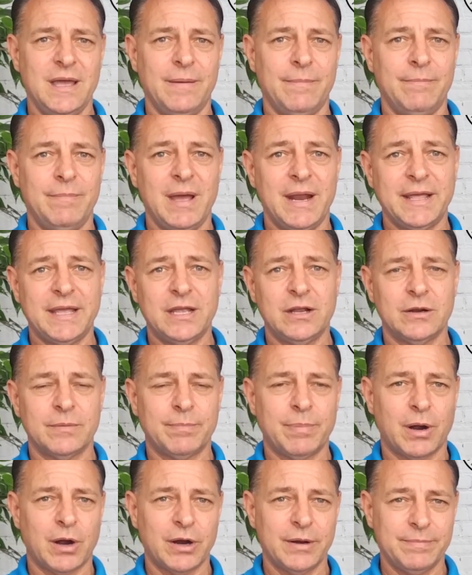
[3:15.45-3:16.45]
Medicare
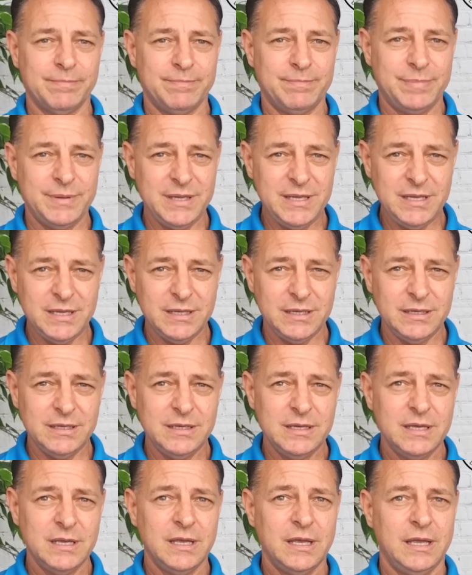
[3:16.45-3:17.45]
Part
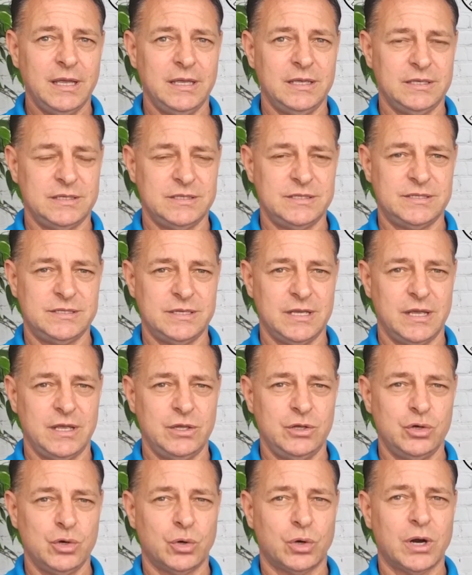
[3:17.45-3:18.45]
B is
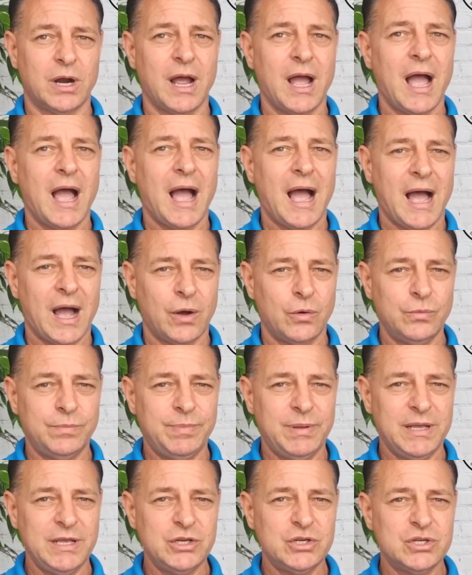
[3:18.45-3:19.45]
your
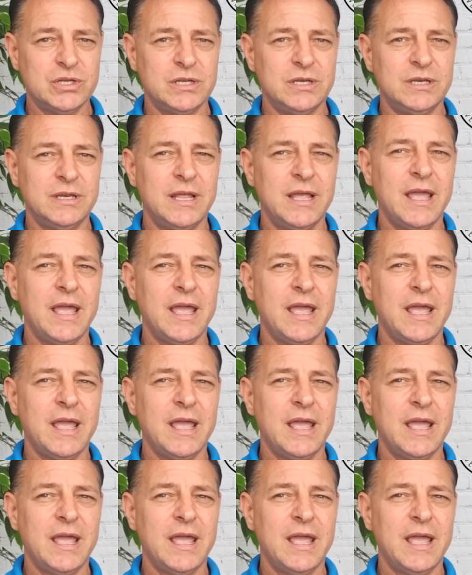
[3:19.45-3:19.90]
outpatient